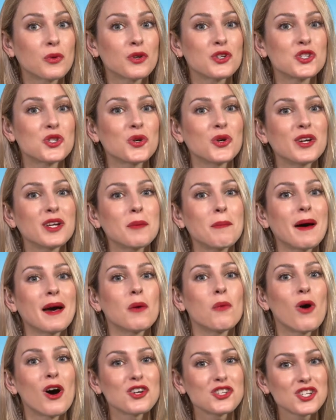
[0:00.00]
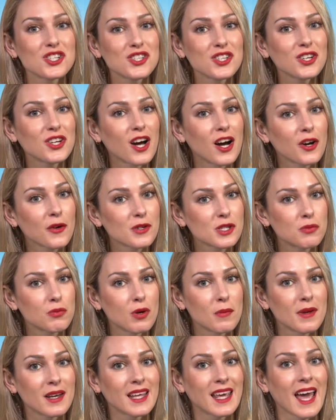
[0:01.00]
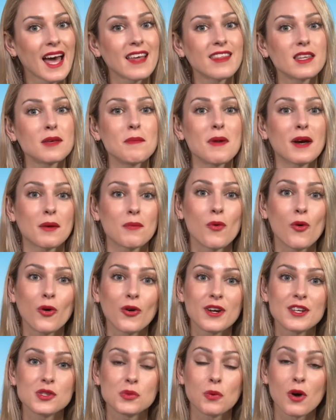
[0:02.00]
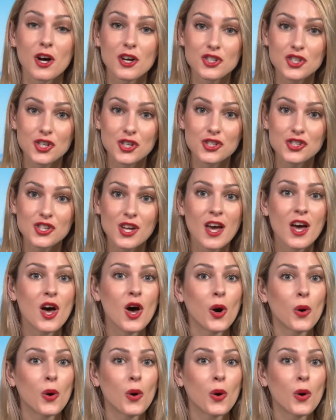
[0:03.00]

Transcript: We're joined by Washington Congresswoman Cathy McMorris Rodgers,